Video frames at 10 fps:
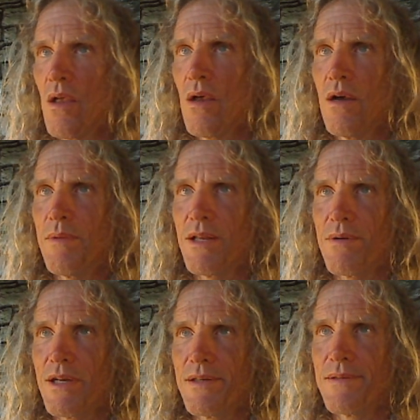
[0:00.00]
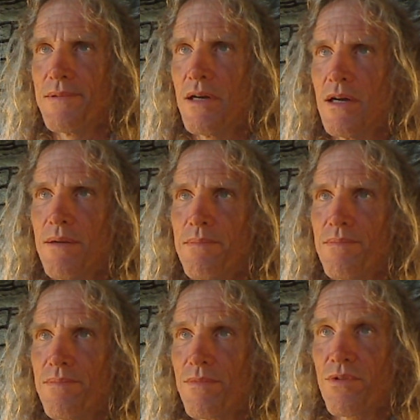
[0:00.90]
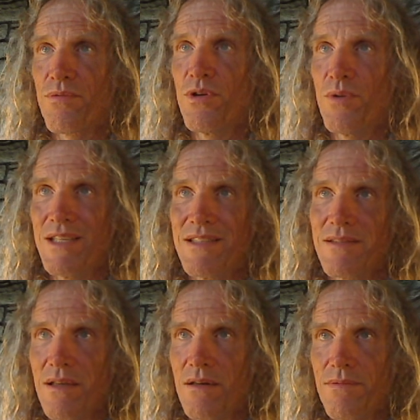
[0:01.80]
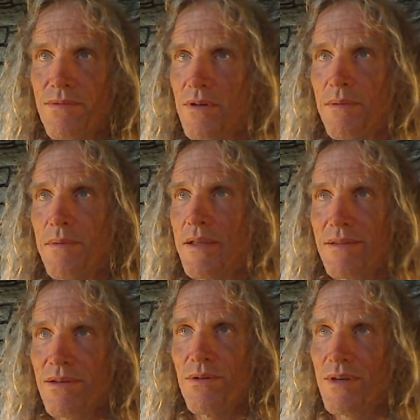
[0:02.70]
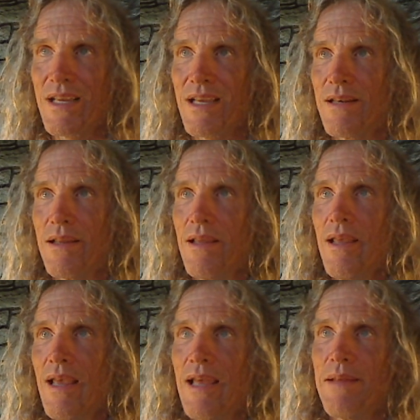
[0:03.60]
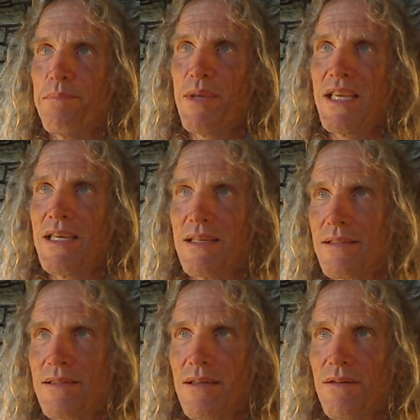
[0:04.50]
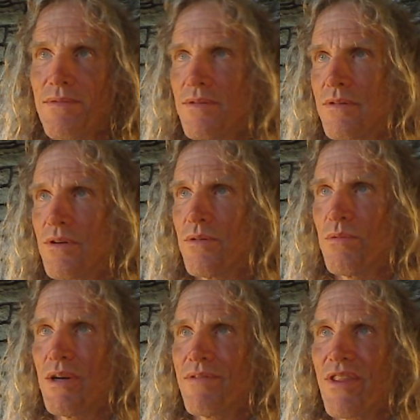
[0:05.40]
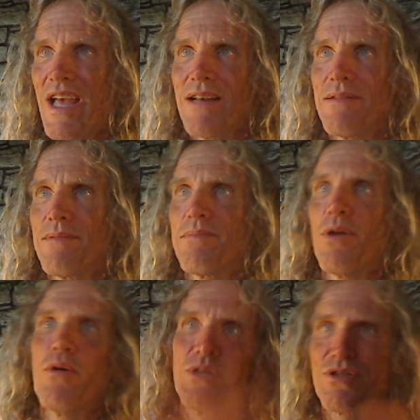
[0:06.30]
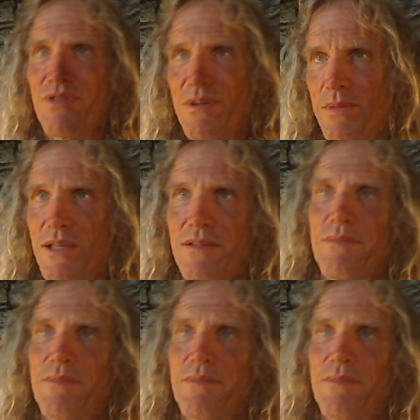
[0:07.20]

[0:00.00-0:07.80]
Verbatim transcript: Anyway, through itself. I mean, so again, and being itself. So whatever that poetry means.